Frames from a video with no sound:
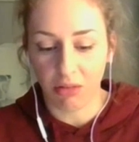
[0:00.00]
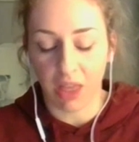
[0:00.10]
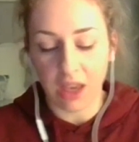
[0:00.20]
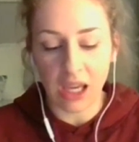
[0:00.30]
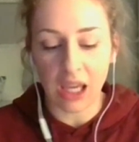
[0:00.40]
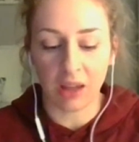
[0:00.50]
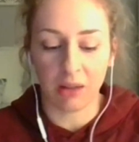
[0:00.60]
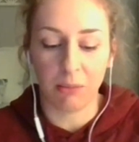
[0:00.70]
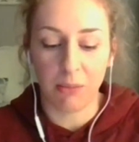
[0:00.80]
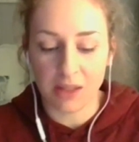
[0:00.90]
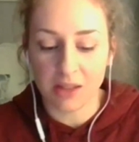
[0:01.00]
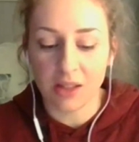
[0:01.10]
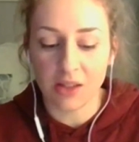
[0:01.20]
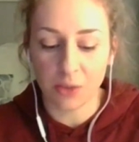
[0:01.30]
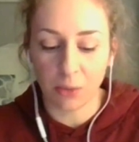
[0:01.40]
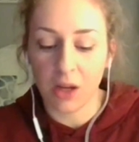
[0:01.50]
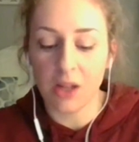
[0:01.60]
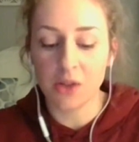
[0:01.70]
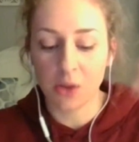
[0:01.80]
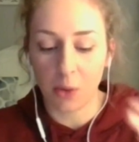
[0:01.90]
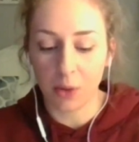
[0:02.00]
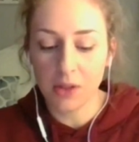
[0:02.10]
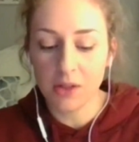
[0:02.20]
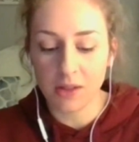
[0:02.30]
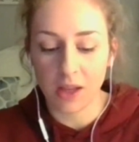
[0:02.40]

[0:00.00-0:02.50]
letting business run its course